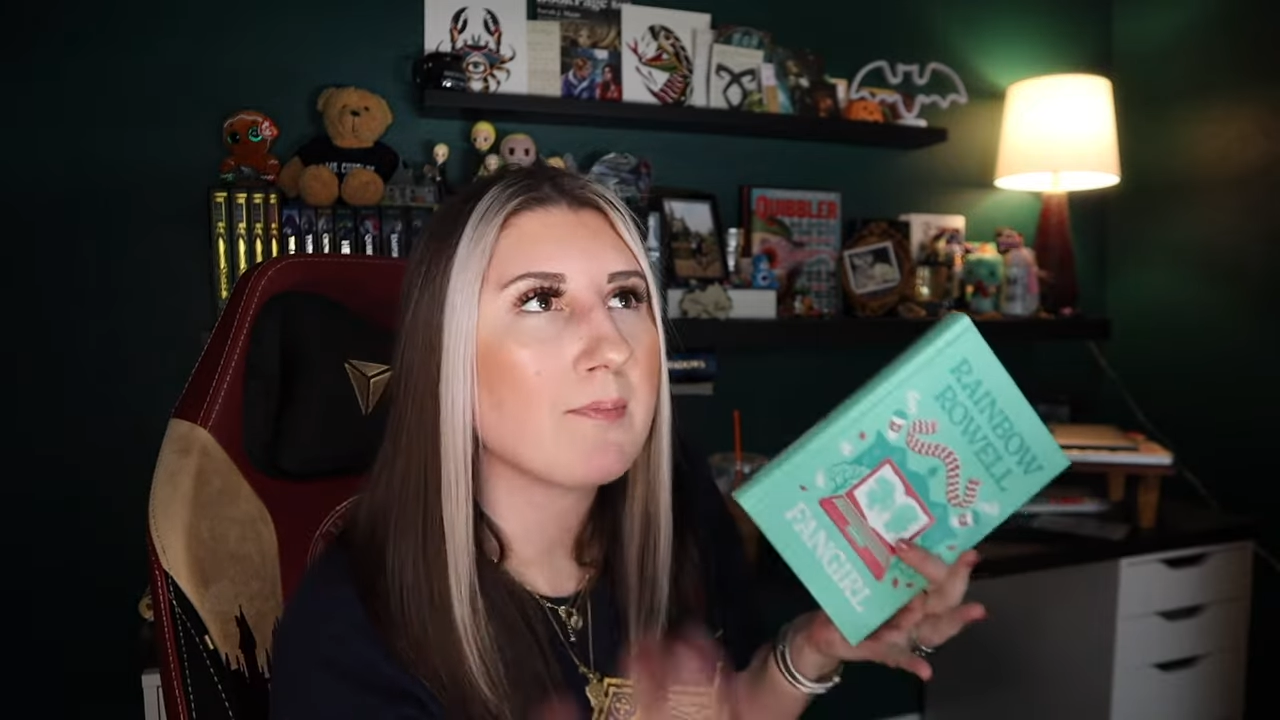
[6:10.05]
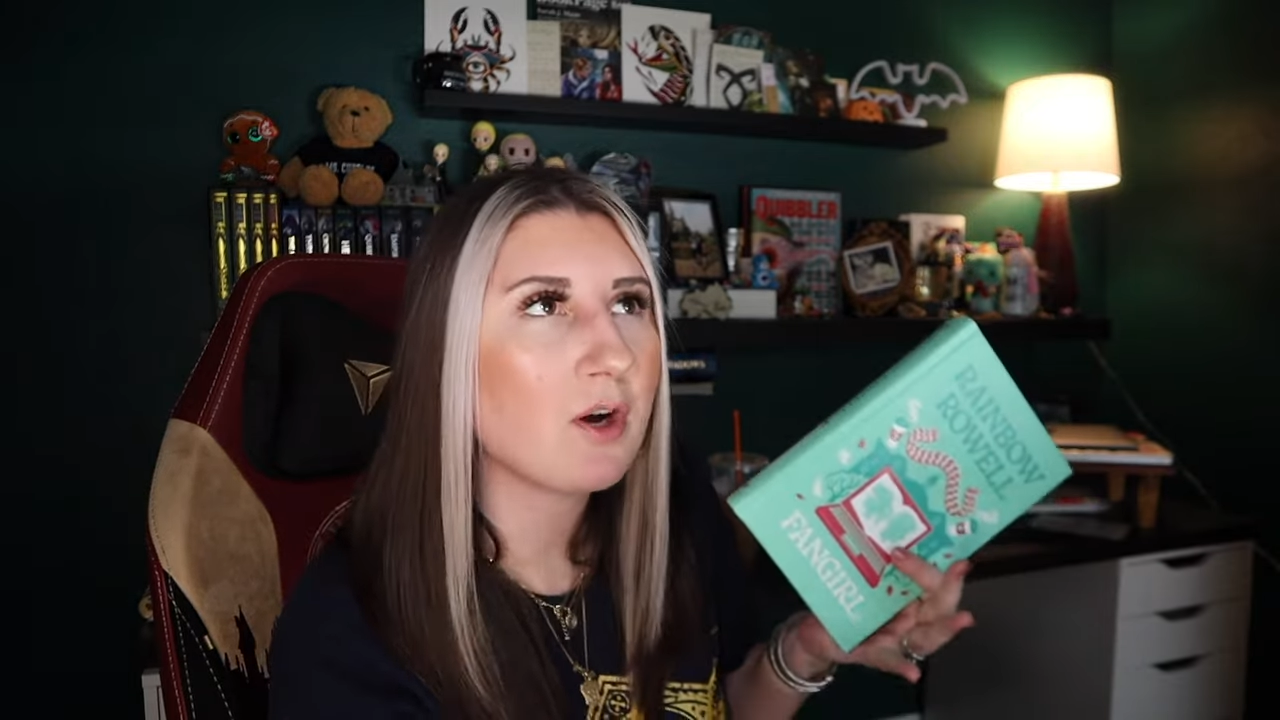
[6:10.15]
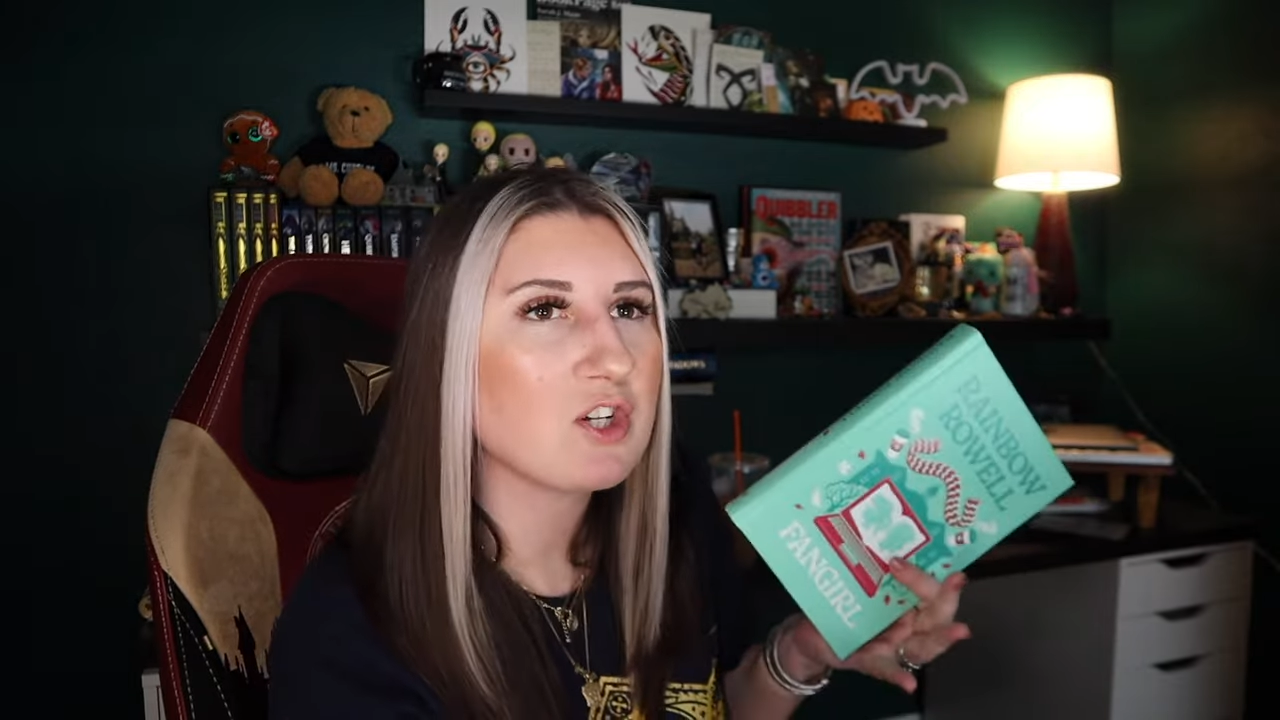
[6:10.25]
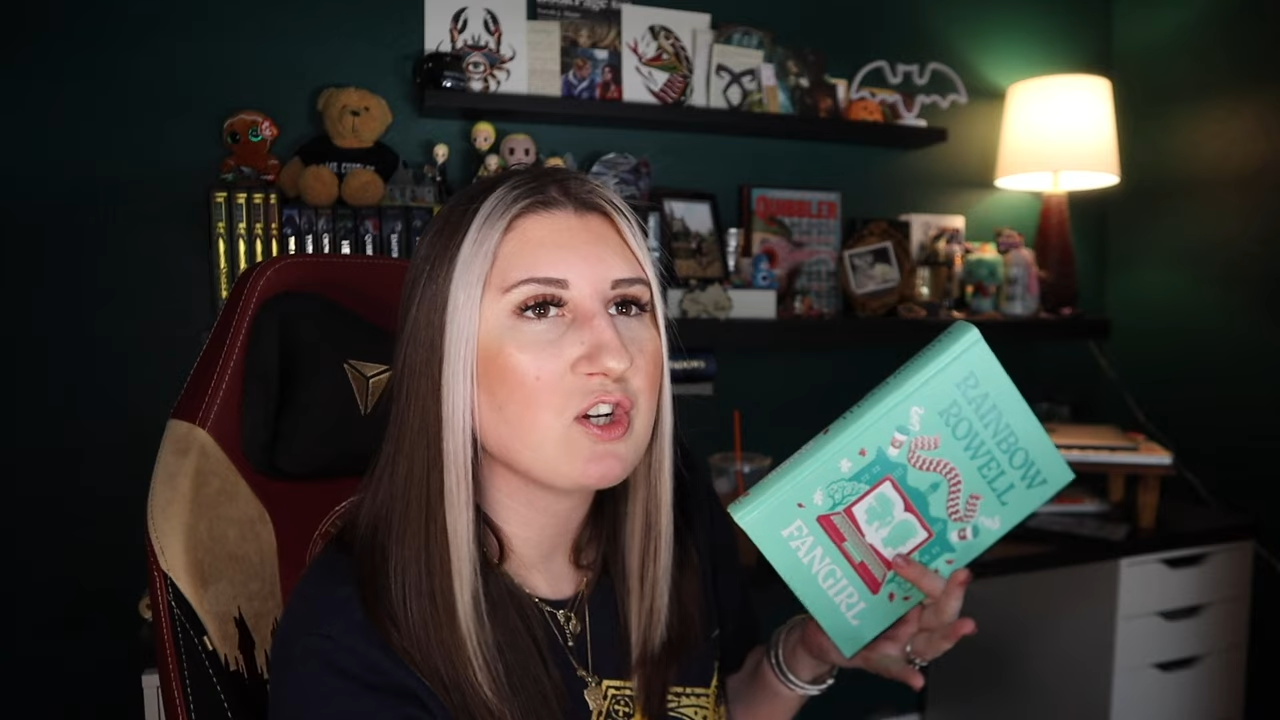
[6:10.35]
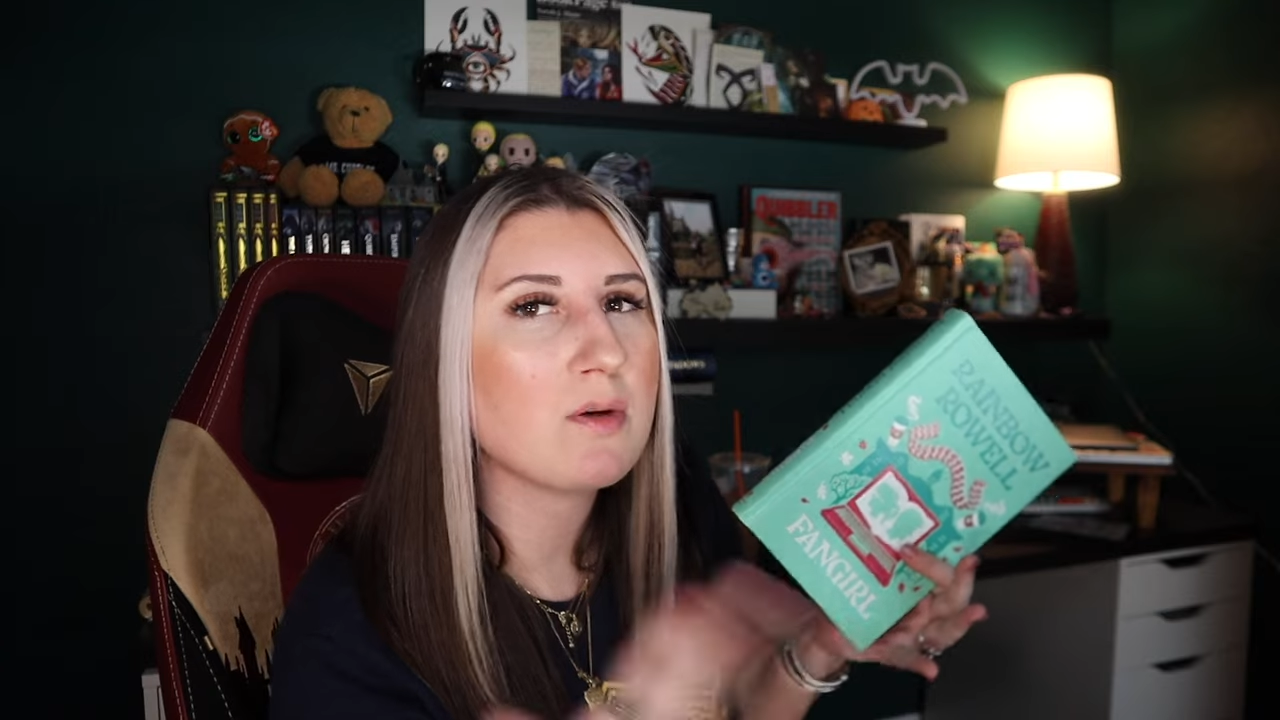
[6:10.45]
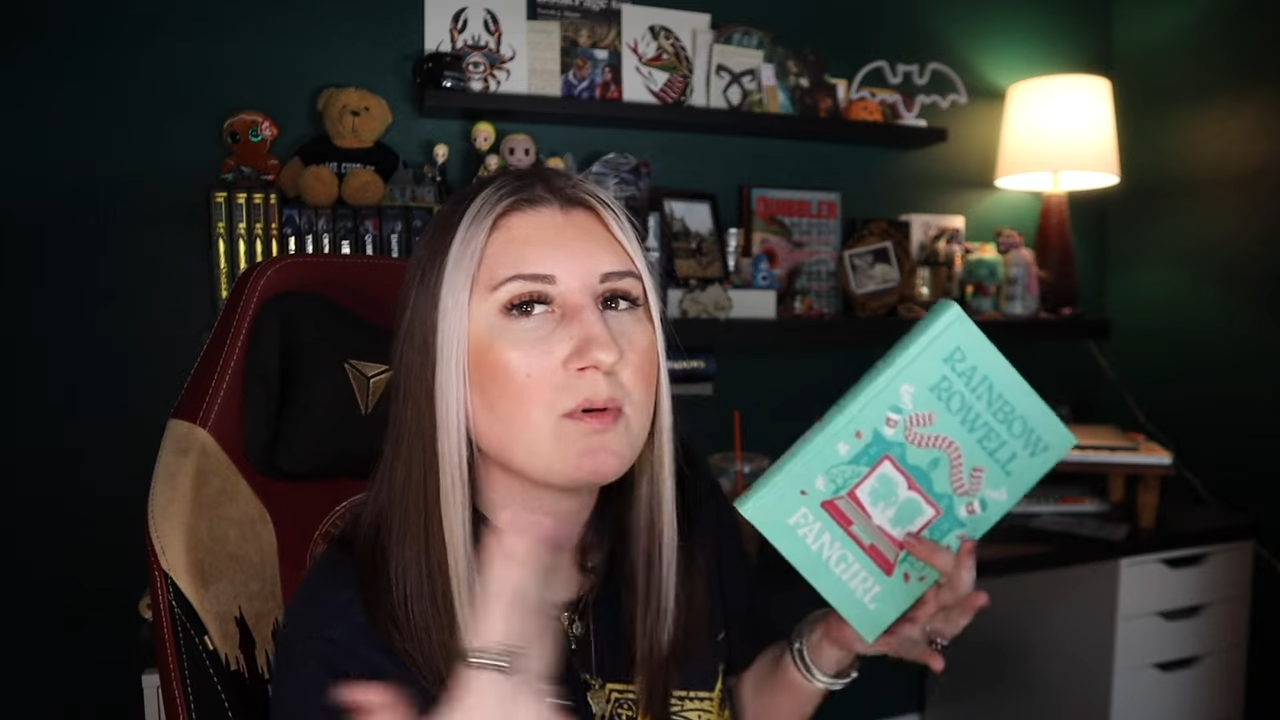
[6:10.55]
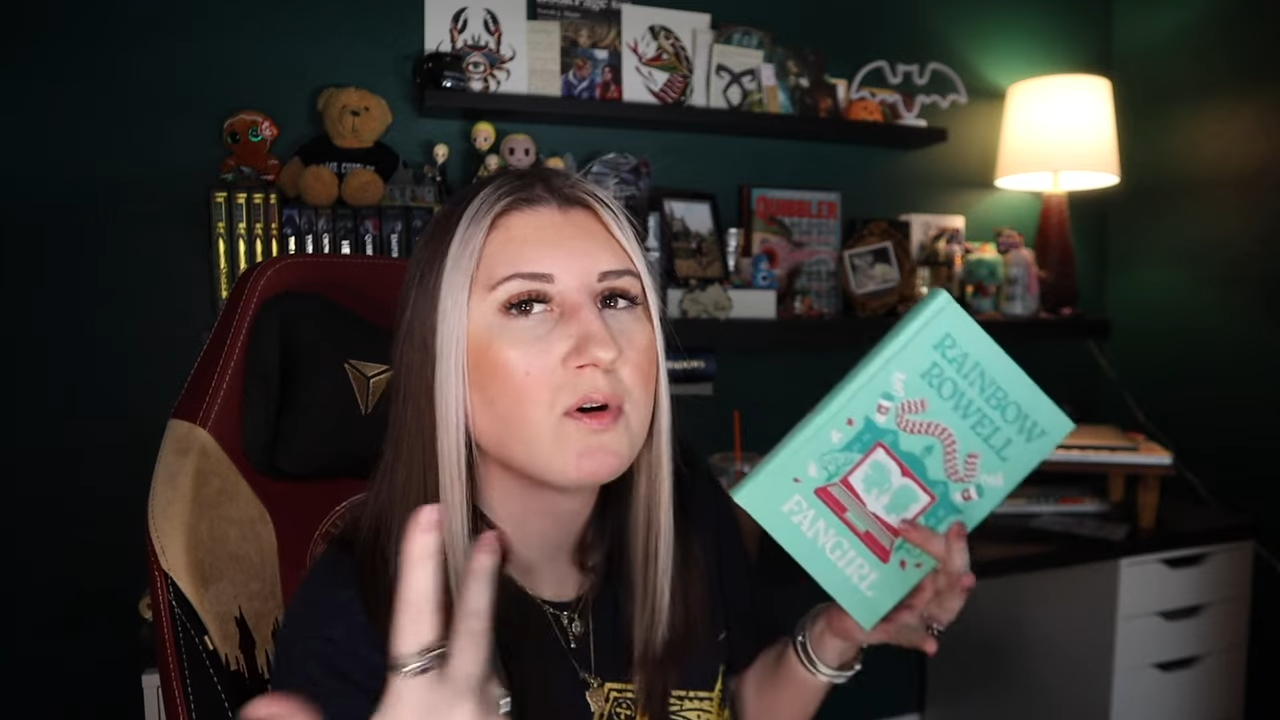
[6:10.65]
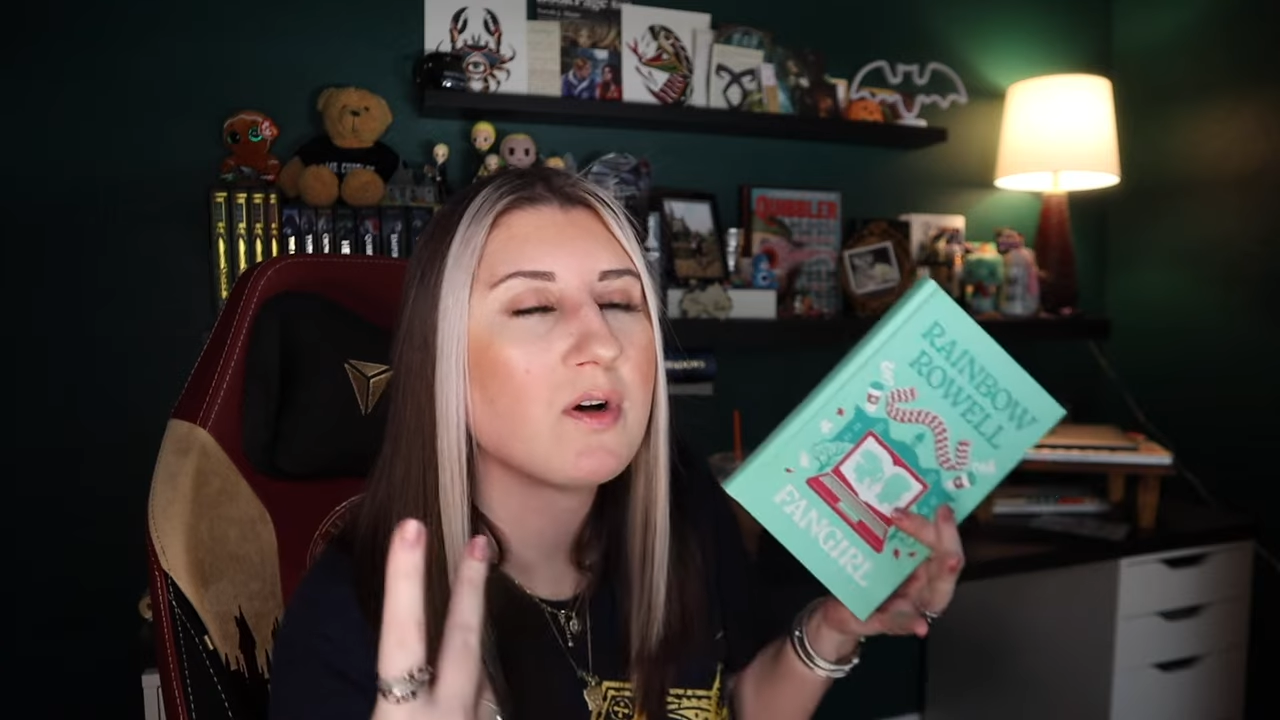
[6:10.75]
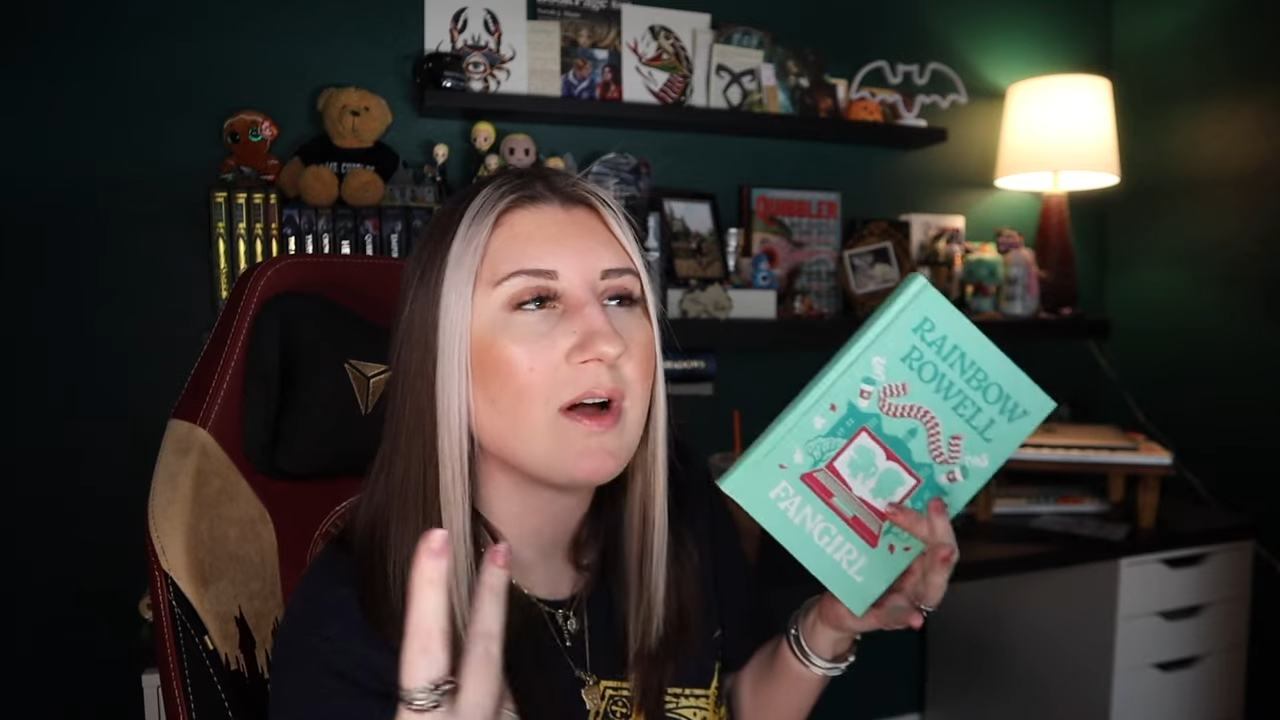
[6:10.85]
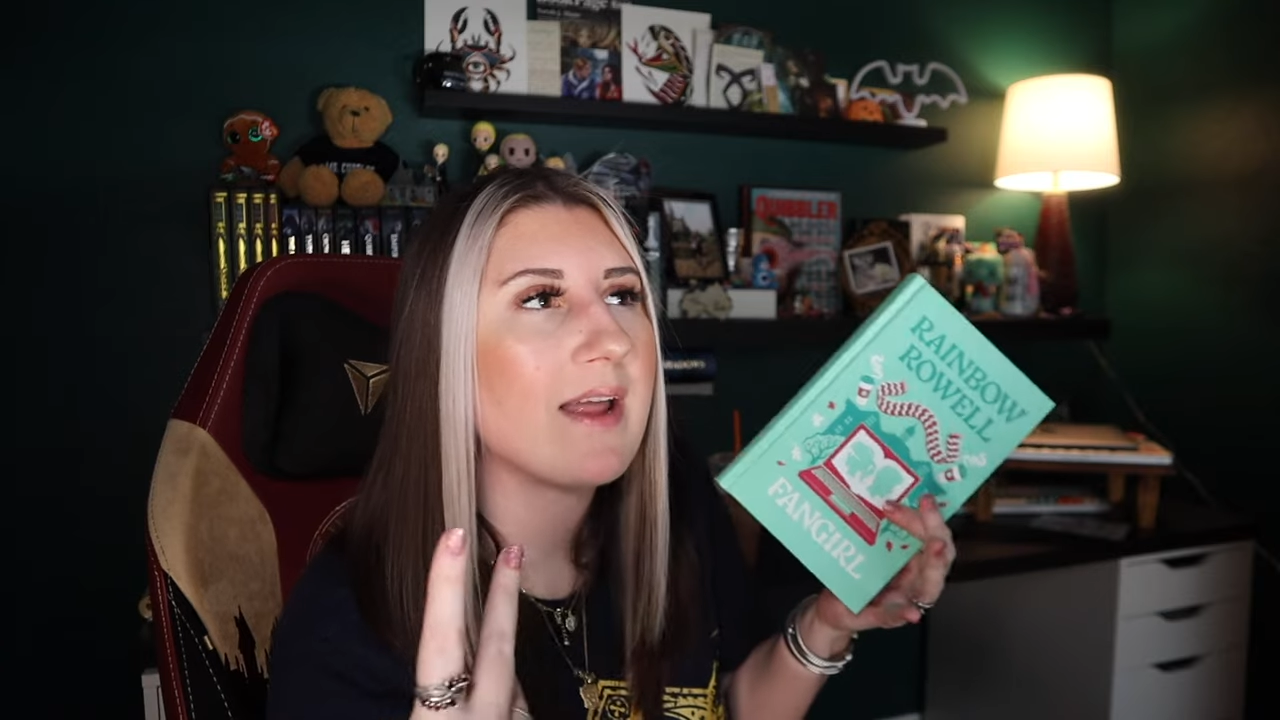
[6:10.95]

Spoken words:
Barnes & Noble